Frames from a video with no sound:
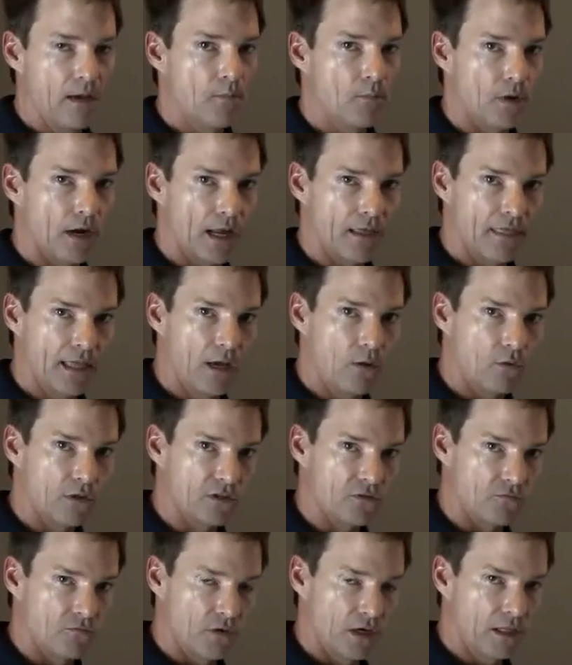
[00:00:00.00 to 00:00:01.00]
But I think
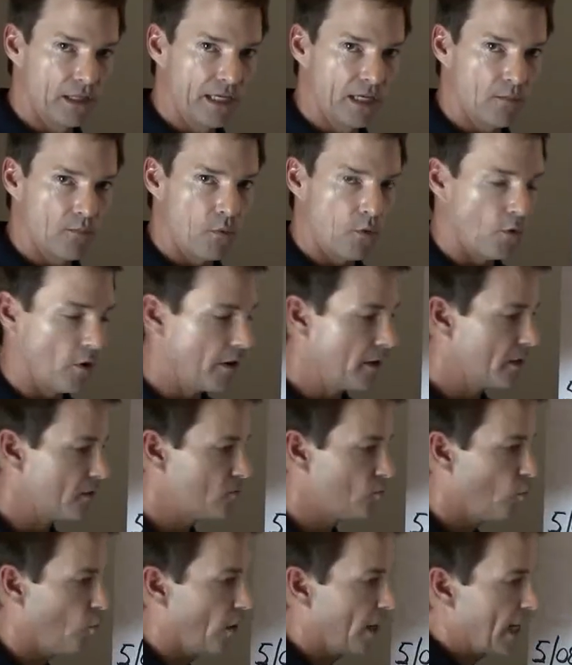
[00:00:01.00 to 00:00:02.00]
what's really important is
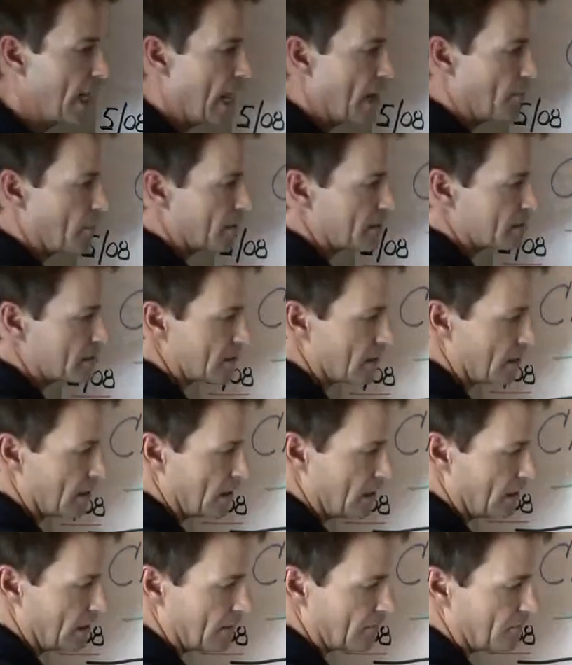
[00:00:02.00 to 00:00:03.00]
what happens
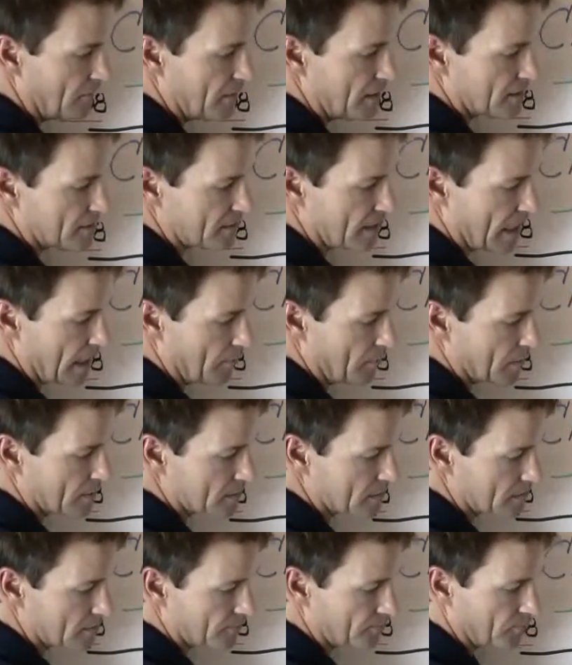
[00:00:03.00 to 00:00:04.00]
if this
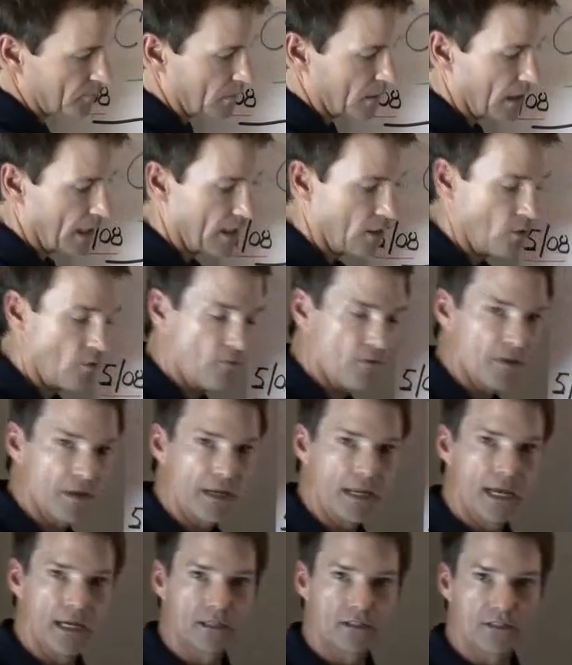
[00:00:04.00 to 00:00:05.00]
happens, okay, over the
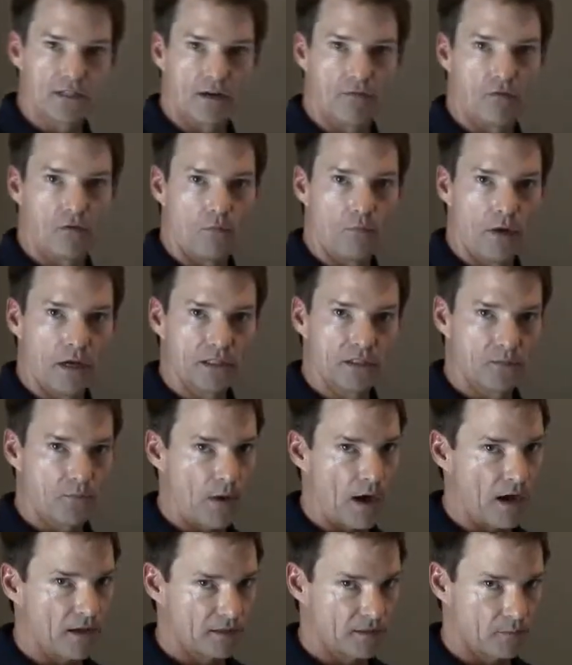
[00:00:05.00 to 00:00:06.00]
next several months,
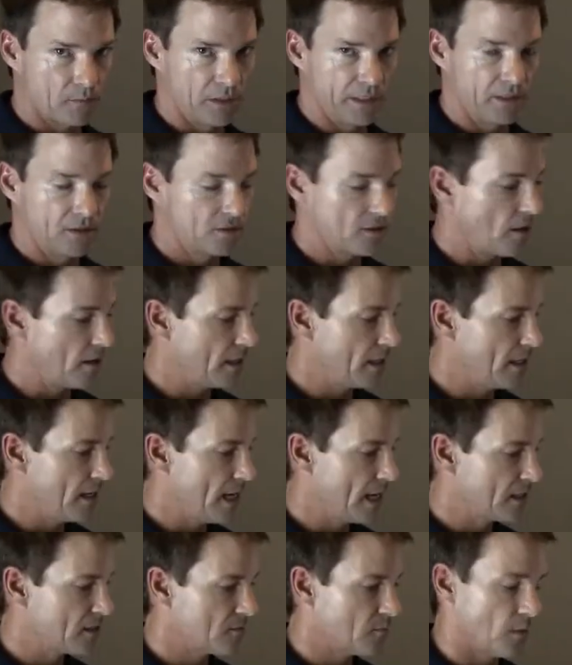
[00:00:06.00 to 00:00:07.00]
possibly starting
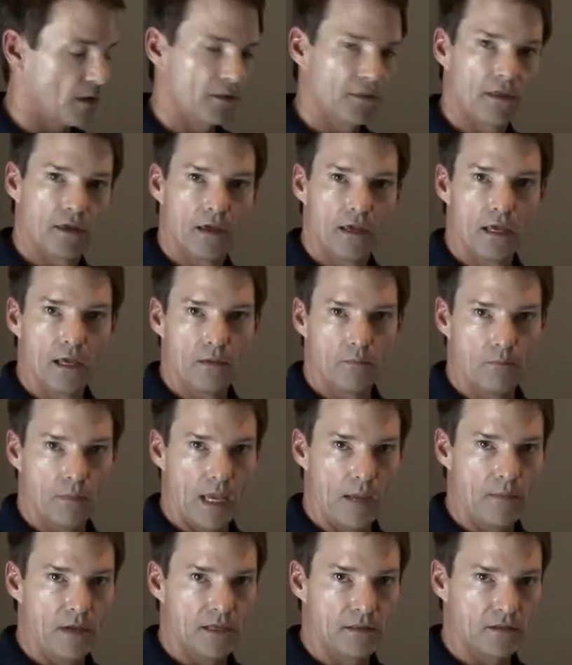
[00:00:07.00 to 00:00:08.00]
next month,
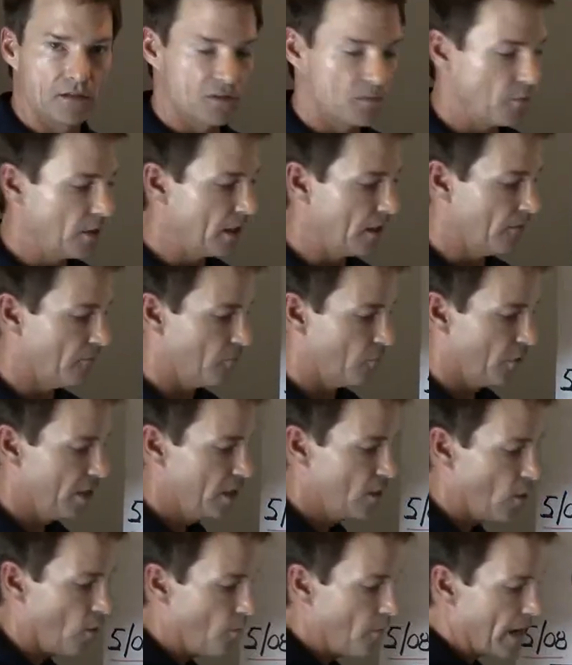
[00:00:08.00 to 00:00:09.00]
maybe in the spring. If we
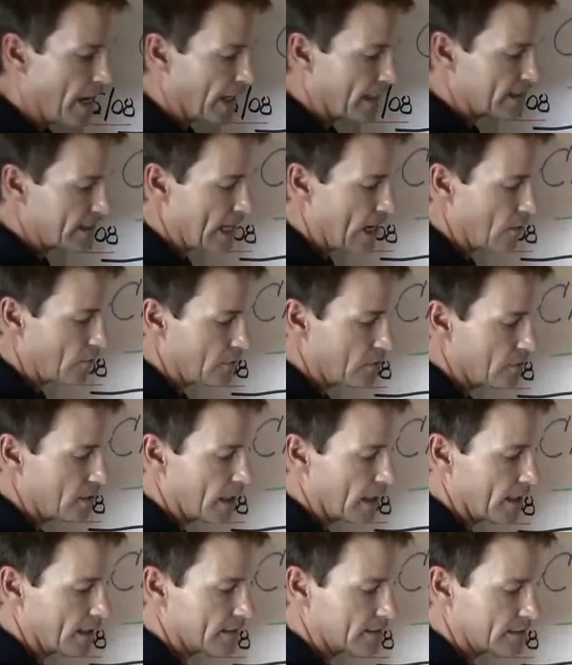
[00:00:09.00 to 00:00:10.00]
go back down, you
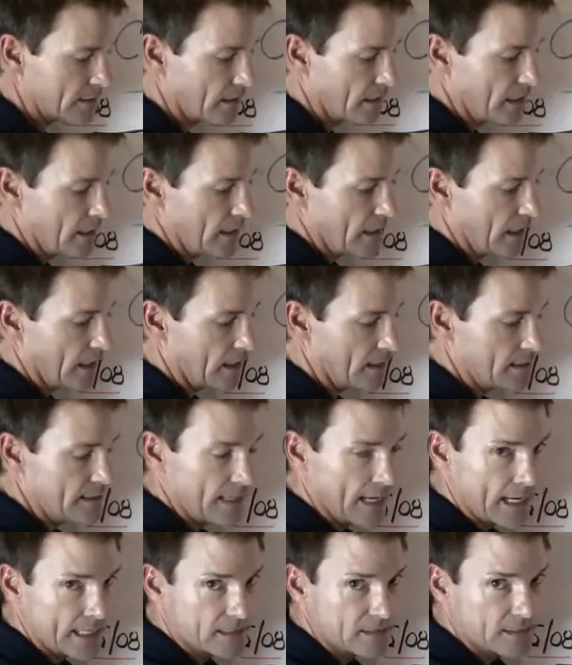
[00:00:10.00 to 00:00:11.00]
guys, and
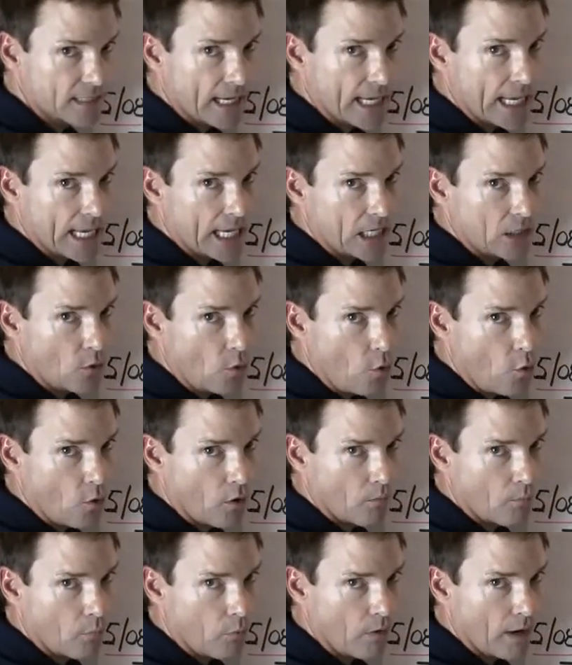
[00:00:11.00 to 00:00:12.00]
test and
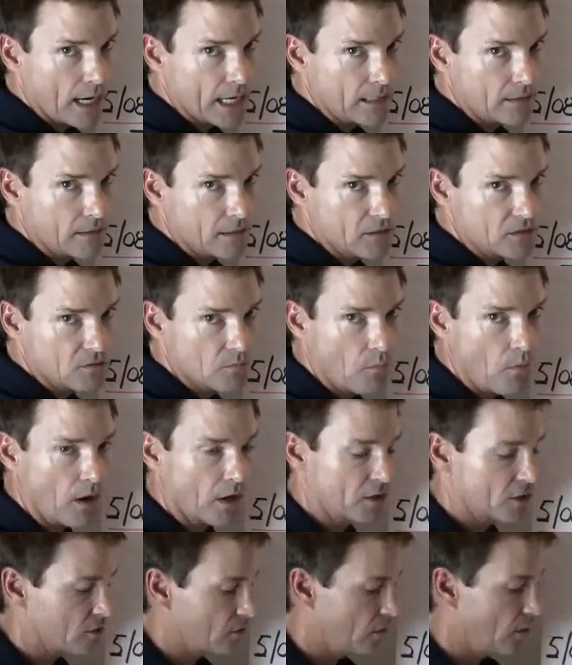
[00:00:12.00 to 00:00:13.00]
or break these
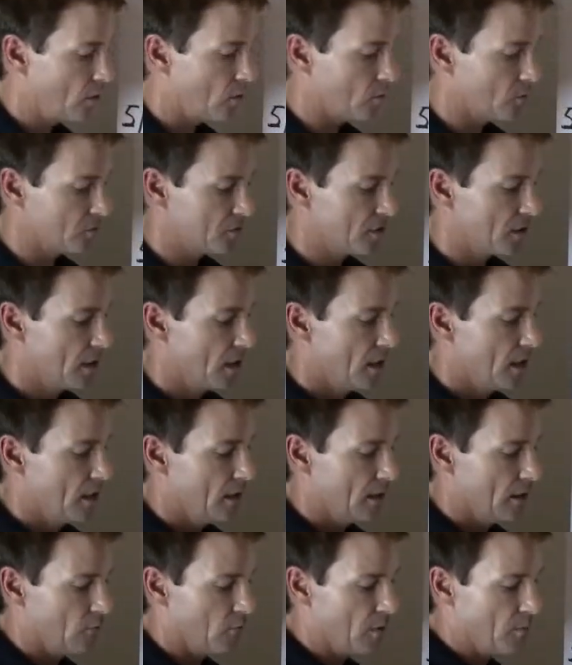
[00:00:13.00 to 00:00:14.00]
March lows
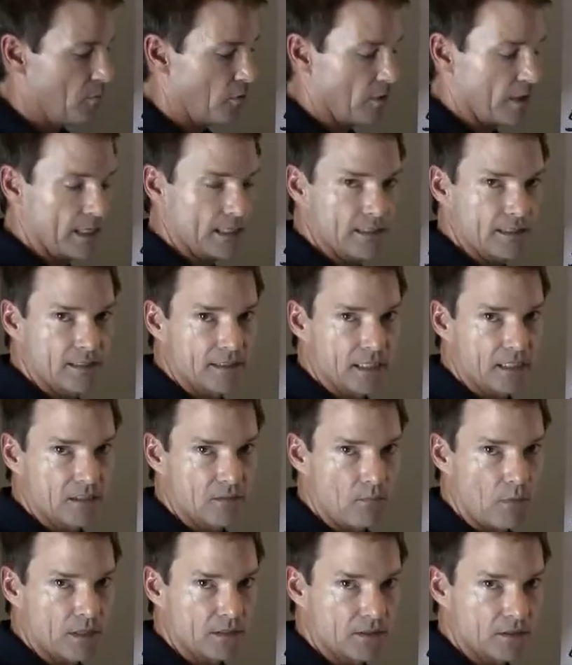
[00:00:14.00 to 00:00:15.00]
that we put in
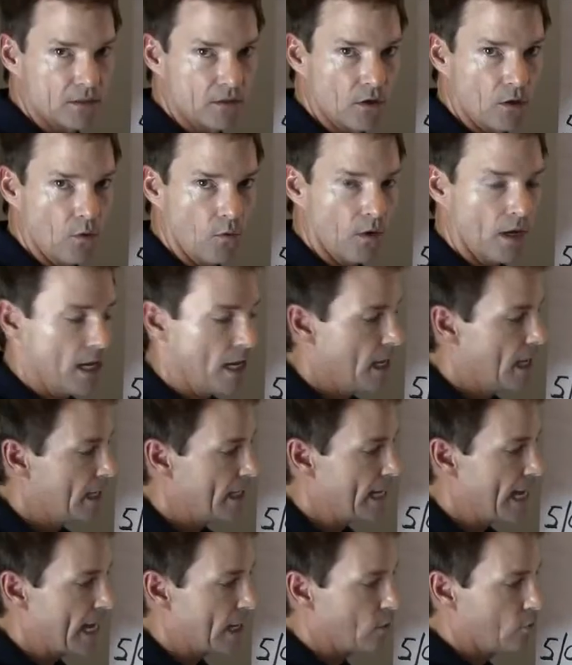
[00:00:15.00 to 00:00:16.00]
6 months ago,
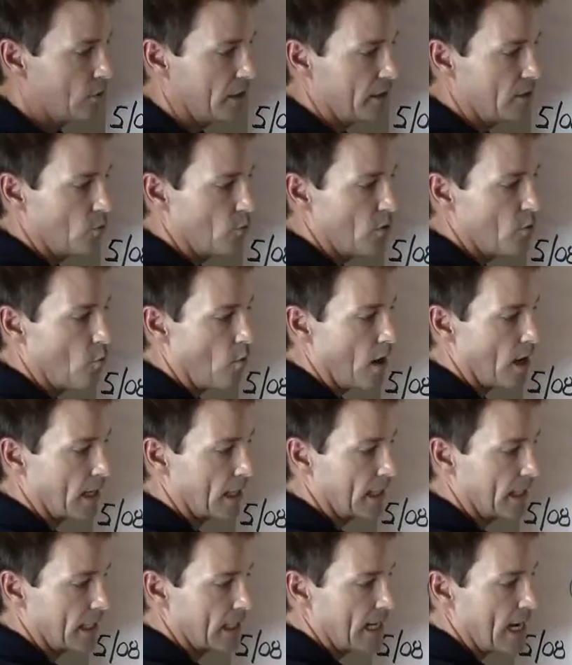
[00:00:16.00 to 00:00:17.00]
not only do we
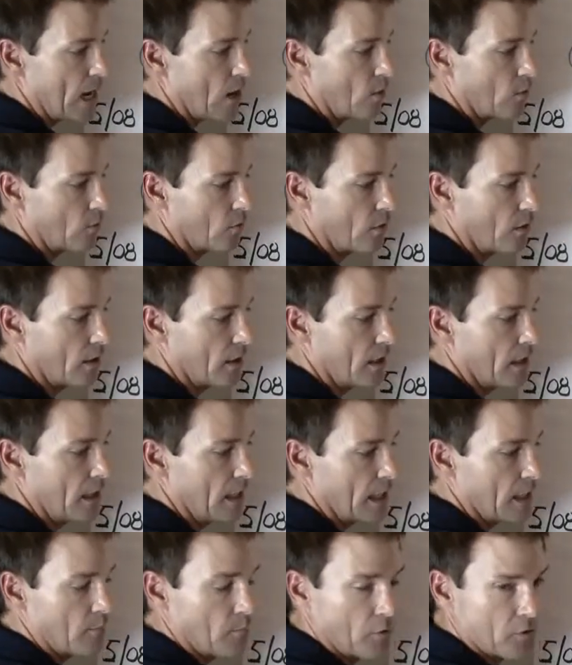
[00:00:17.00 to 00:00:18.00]
want to get out
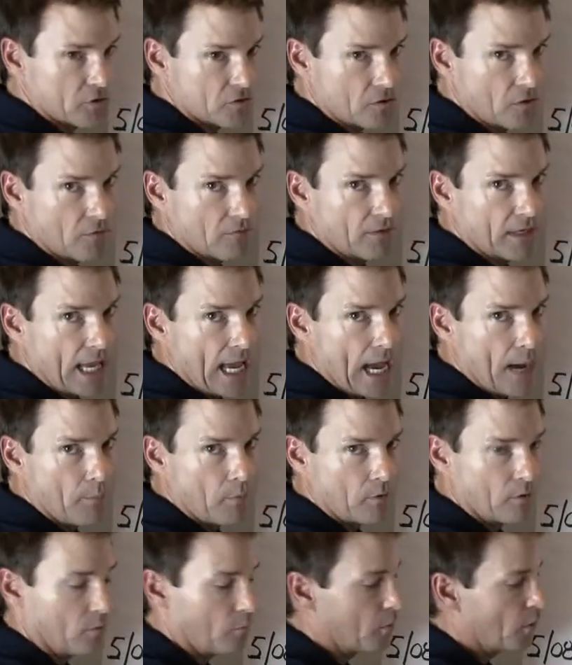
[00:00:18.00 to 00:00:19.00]
and preserve
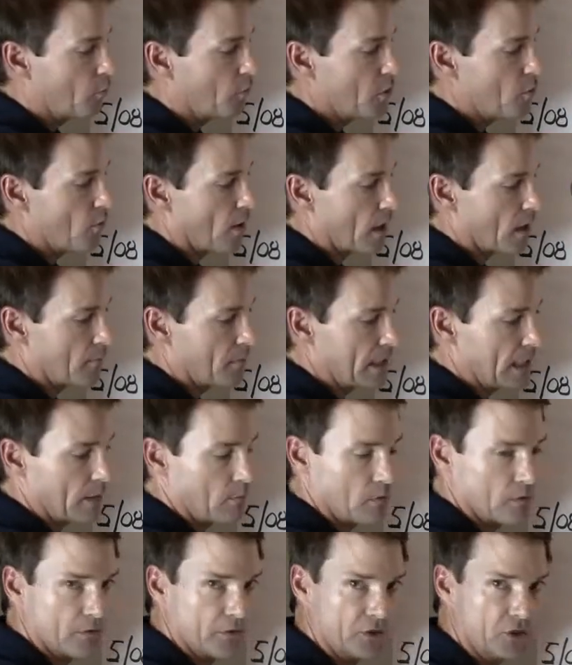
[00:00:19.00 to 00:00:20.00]
capital, but we want to be
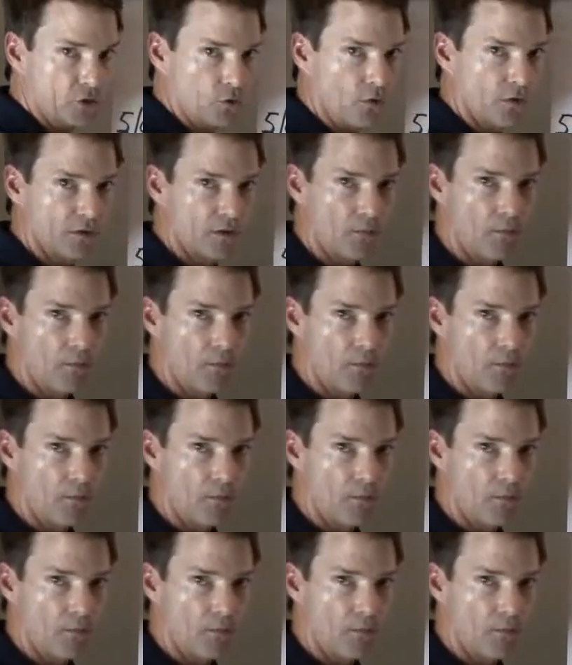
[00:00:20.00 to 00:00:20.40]
able to short the